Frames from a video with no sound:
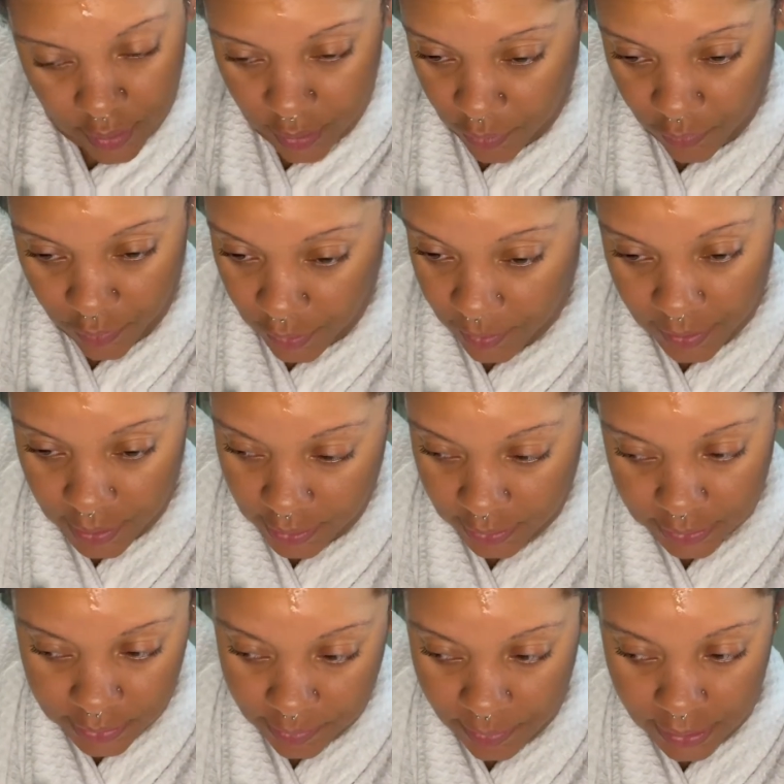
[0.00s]
rub it
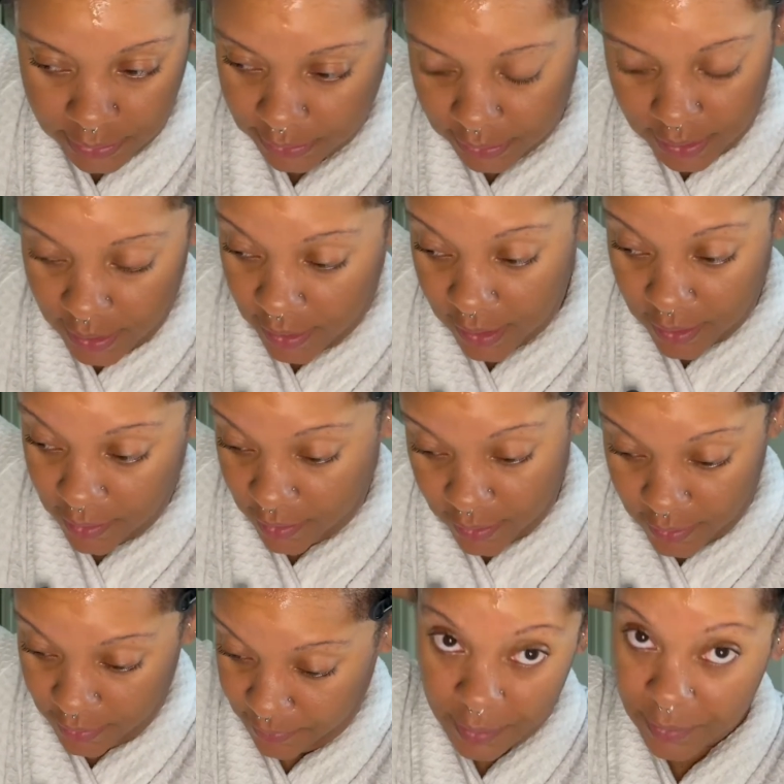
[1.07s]
into my
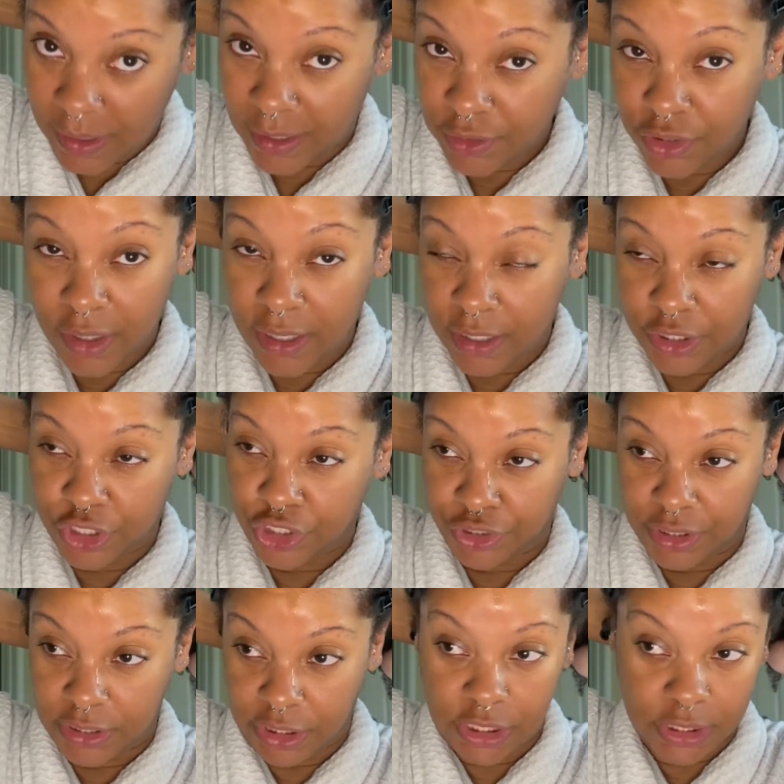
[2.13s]
scalp, not trying to
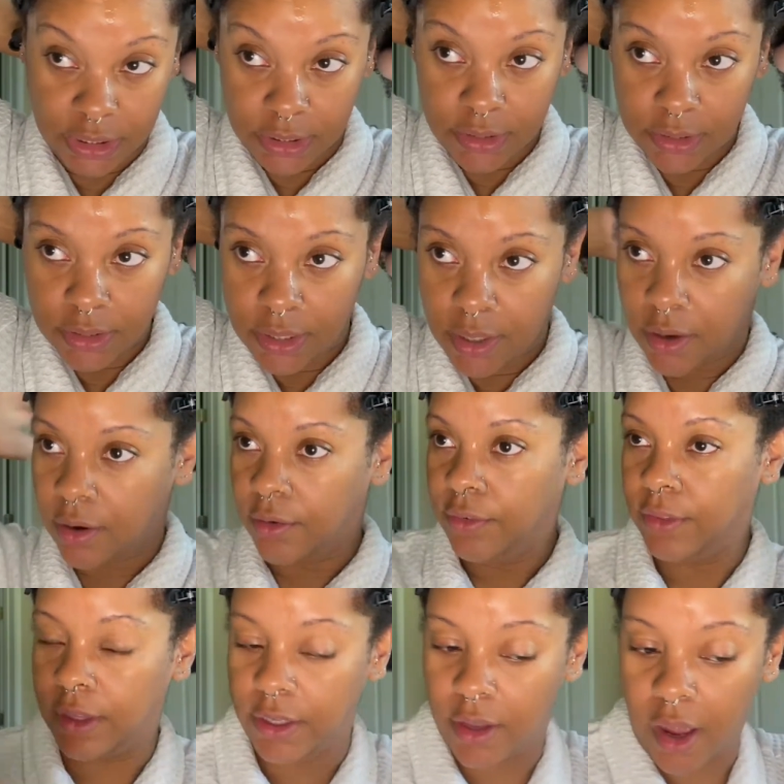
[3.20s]
drench it.
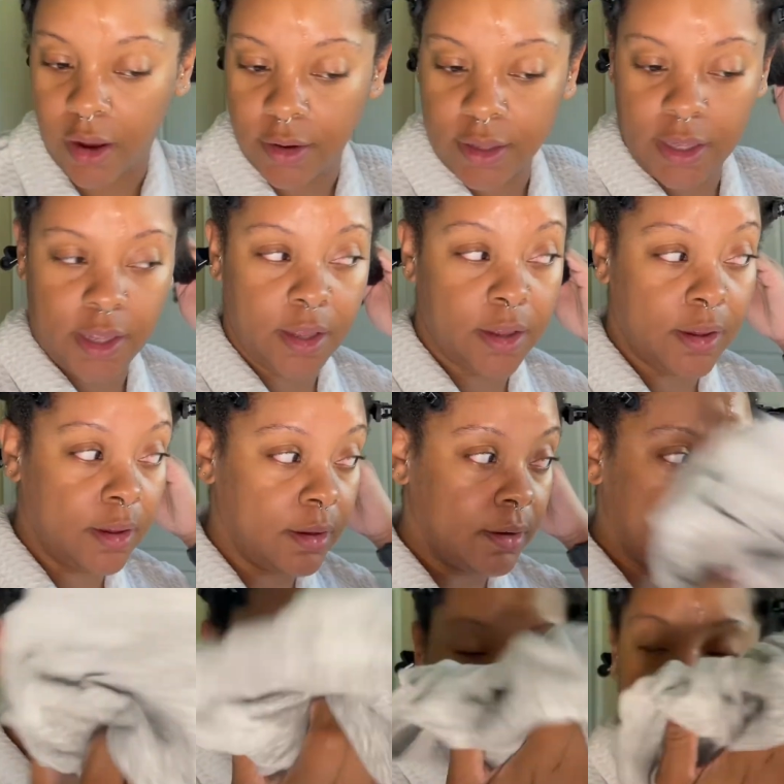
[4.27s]
Hopefully y'all can't
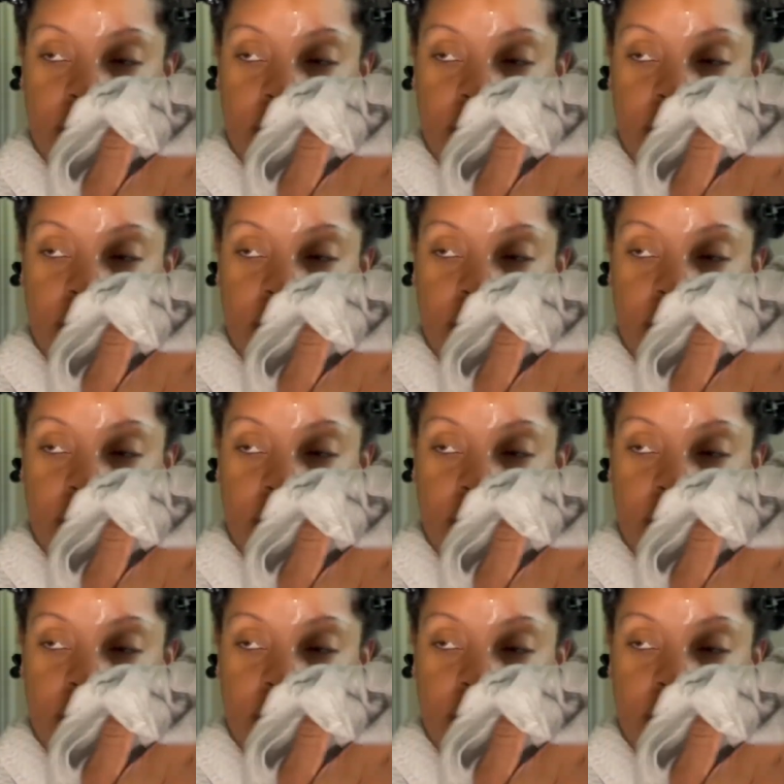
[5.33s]
hear